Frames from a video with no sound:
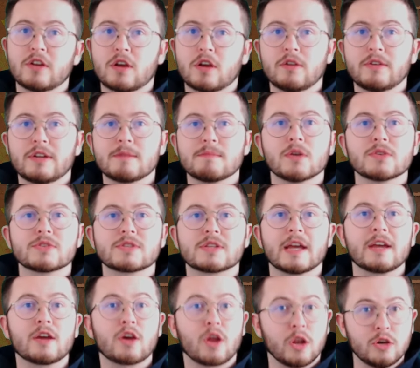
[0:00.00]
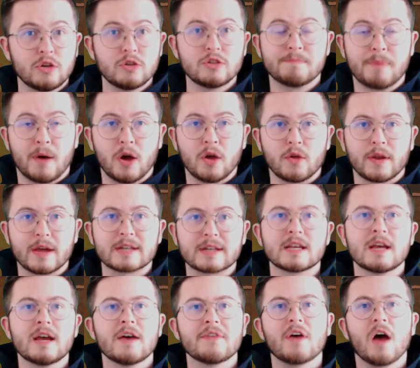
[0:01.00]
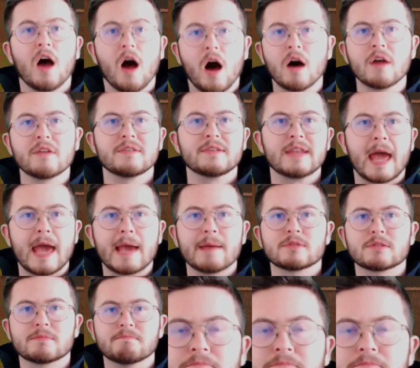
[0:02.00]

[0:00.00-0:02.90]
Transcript: including mods that include Bionics that aren't named